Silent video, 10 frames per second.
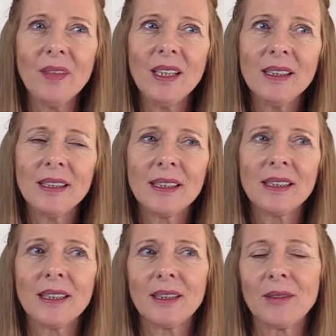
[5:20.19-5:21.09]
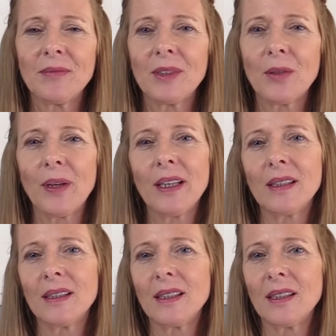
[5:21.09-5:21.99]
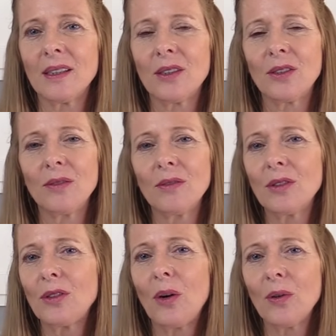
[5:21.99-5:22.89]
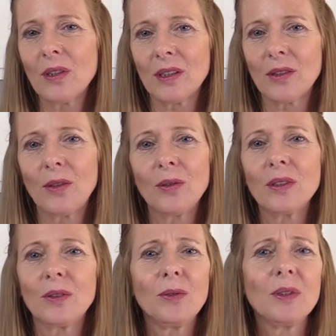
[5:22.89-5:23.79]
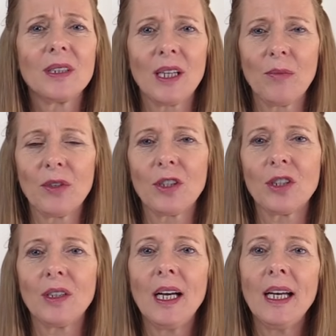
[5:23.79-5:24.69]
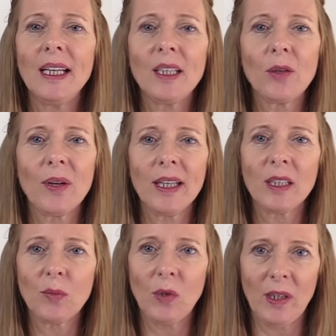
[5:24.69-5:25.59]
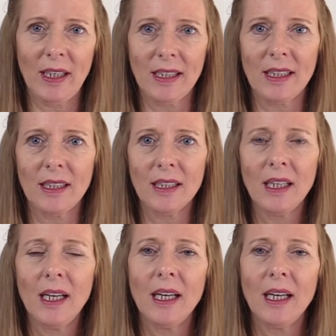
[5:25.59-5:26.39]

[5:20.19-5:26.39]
is created in a cooler temperature, it creates more acid,